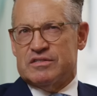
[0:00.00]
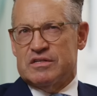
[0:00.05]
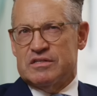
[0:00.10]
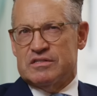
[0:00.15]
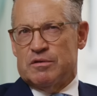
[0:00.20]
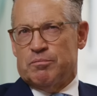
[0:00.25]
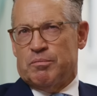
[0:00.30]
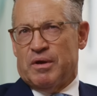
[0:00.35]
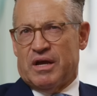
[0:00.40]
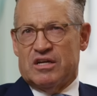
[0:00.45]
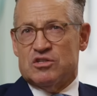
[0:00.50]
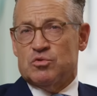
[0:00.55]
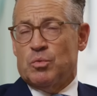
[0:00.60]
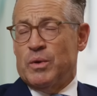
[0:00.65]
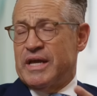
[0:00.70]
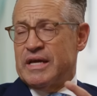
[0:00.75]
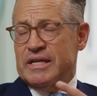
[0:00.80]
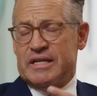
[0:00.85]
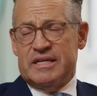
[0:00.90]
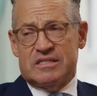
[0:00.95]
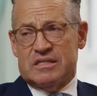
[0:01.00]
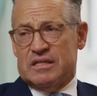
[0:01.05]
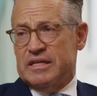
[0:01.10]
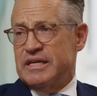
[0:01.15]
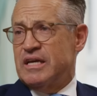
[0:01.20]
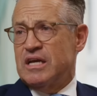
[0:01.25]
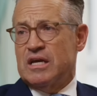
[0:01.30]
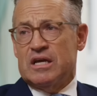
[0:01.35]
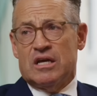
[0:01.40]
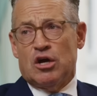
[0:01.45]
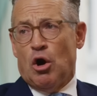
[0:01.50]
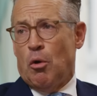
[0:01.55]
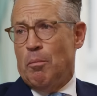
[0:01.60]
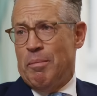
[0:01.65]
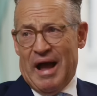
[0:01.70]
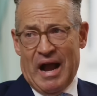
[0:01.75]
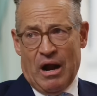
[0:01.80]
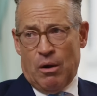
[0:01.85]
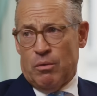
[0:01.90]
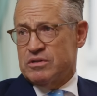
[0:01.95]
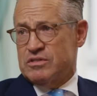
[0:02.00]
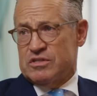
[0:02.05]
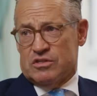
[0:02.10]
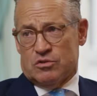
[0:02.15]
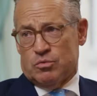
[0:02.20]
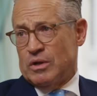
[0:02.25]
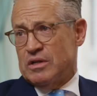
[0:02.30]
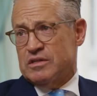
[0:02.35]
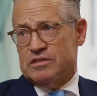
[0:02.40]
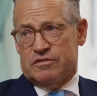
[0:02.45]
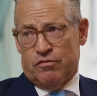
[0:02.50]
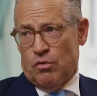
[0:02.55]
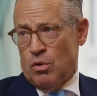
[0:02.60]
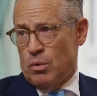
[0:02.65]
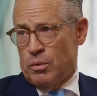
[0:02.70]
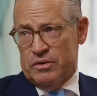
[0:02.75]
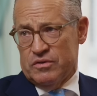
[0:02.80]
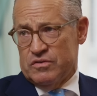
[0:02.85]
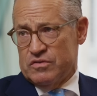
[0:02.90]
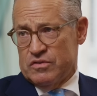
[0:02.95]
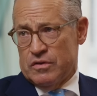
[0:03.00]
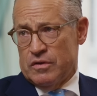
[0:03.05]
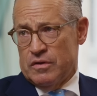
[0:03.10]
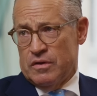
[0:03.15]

Is it because we can easily go backwards as well as forwards?